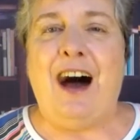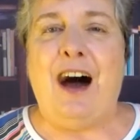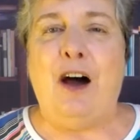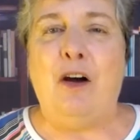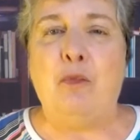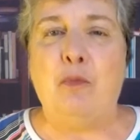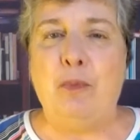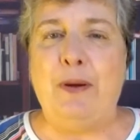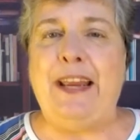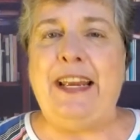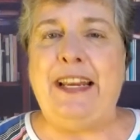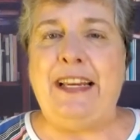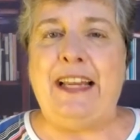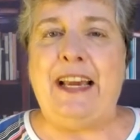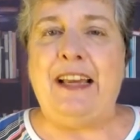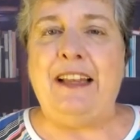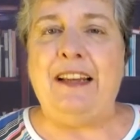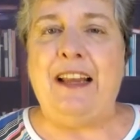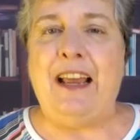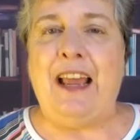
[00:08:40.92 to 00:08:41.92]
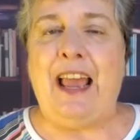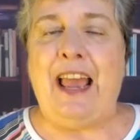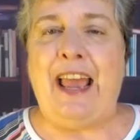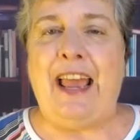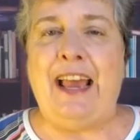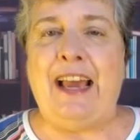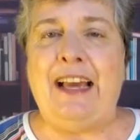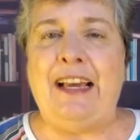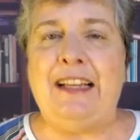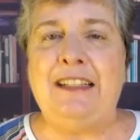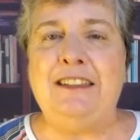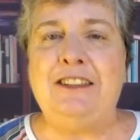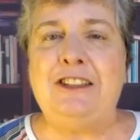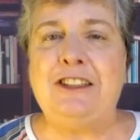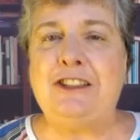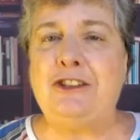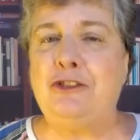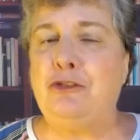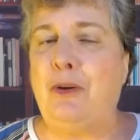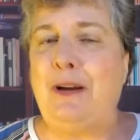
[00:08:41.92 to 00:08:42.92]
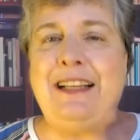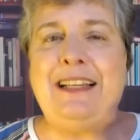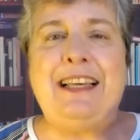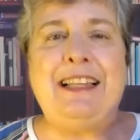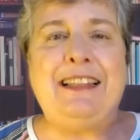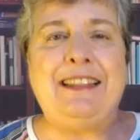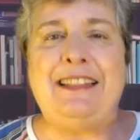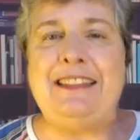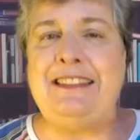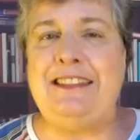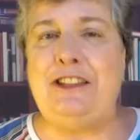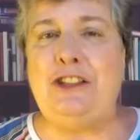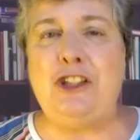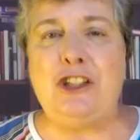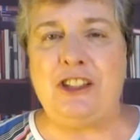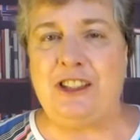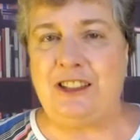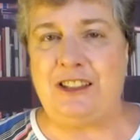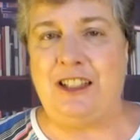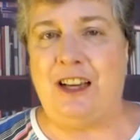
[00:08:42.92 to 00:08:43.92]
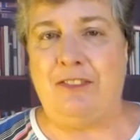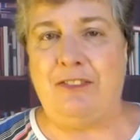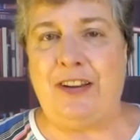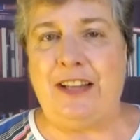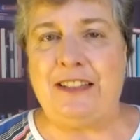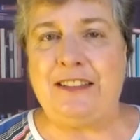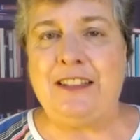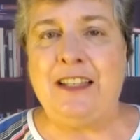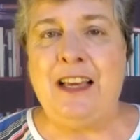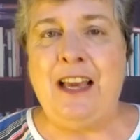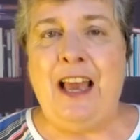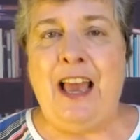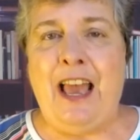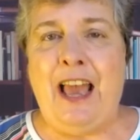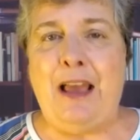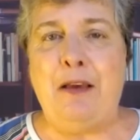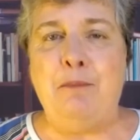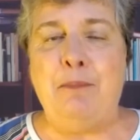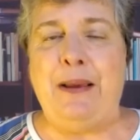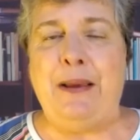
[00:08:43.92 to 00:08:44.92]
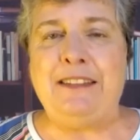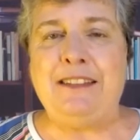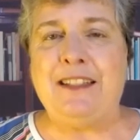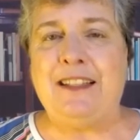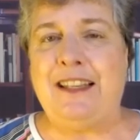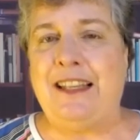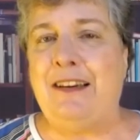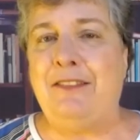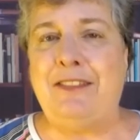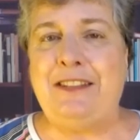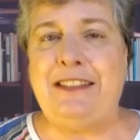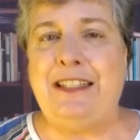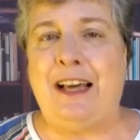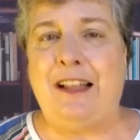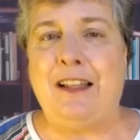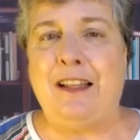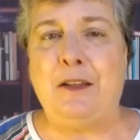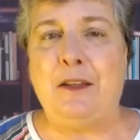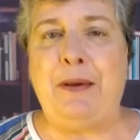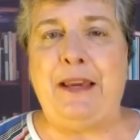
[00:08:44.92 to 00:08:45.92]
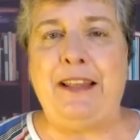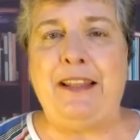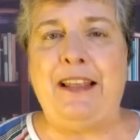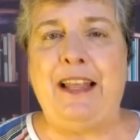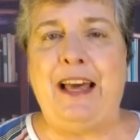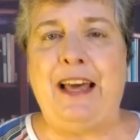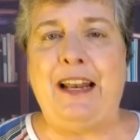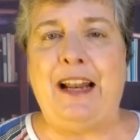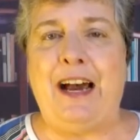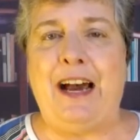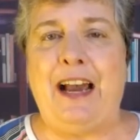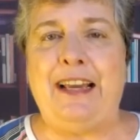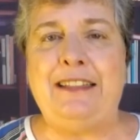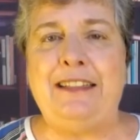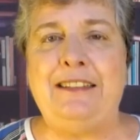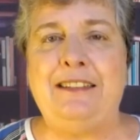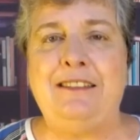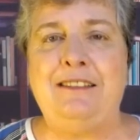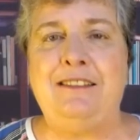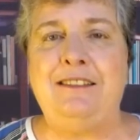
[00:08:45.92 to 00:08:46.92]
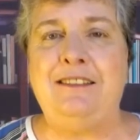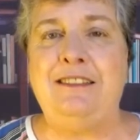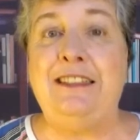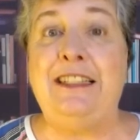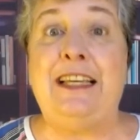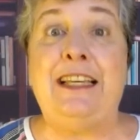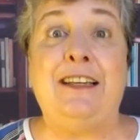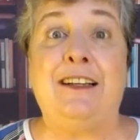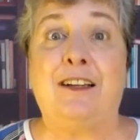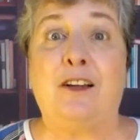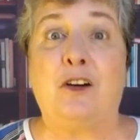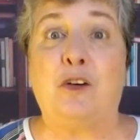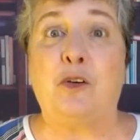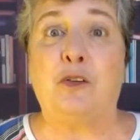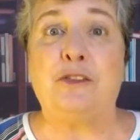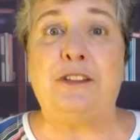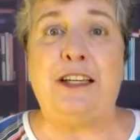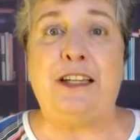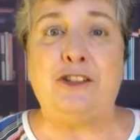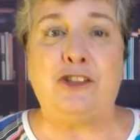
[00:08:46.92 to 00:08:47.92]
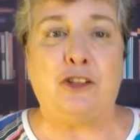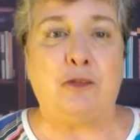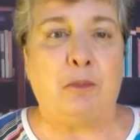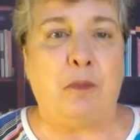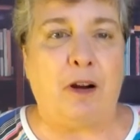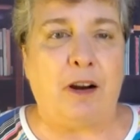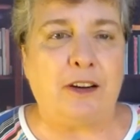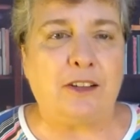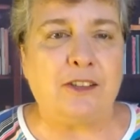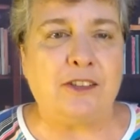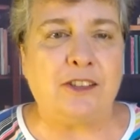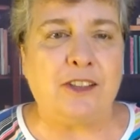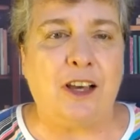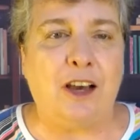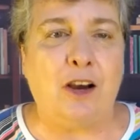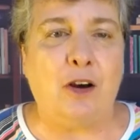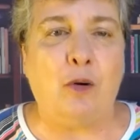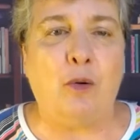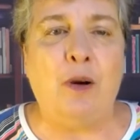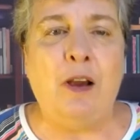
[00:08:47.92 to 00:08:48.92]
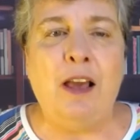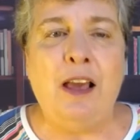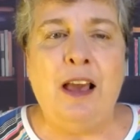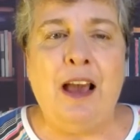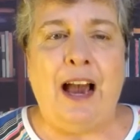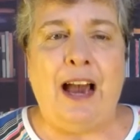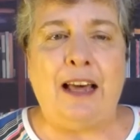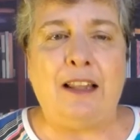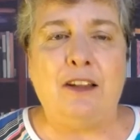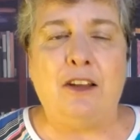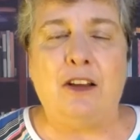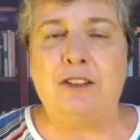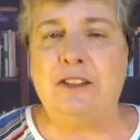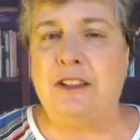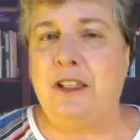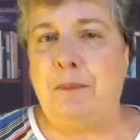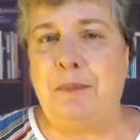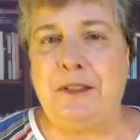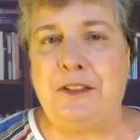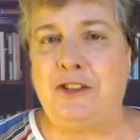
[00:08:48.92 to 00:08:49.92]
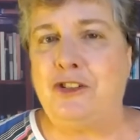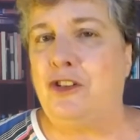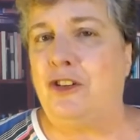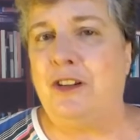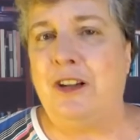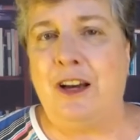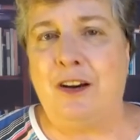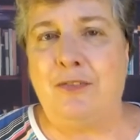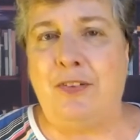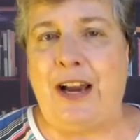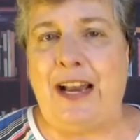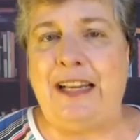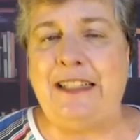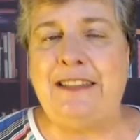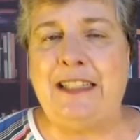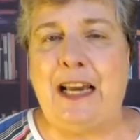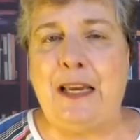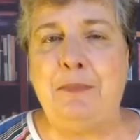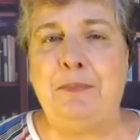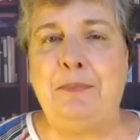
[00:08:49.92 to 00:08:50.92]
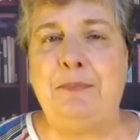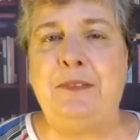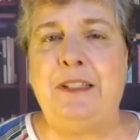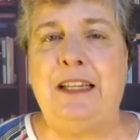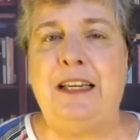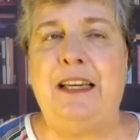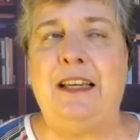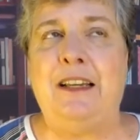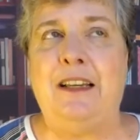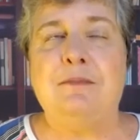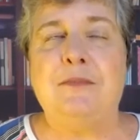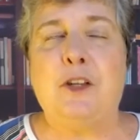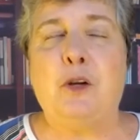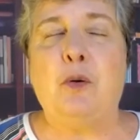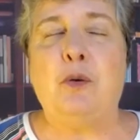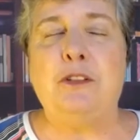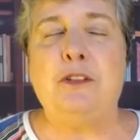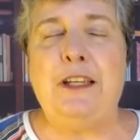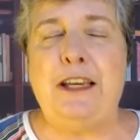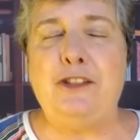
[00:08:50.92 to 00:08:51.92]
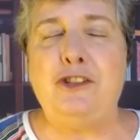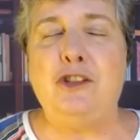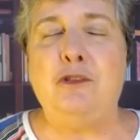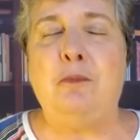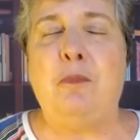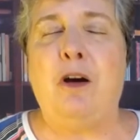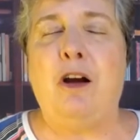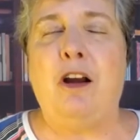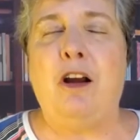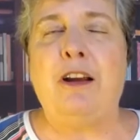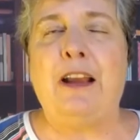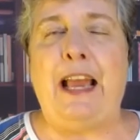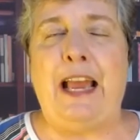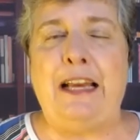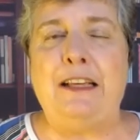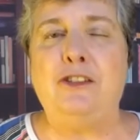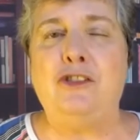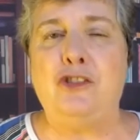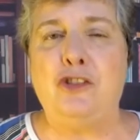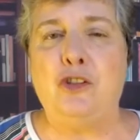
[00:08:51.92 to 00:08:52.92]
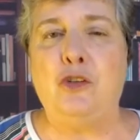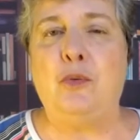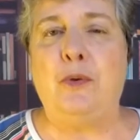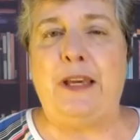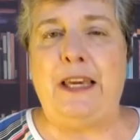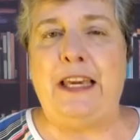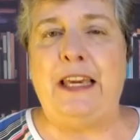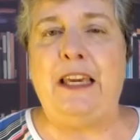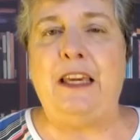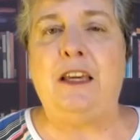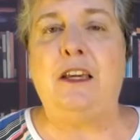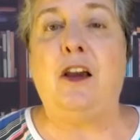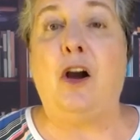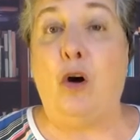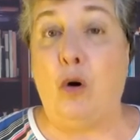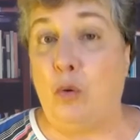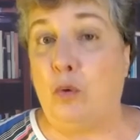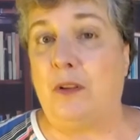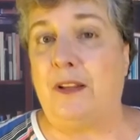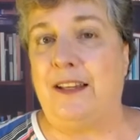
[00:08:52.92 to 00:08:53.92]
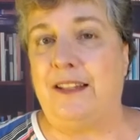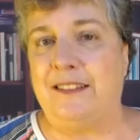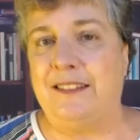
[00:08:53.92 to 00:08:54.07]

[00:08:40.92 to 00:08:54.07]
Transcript: read it and just try to get the gist of it. And basically it was telling me that I needed a quotation mark. So I looked up and sure enough, I typed in quotation mark SUE colon.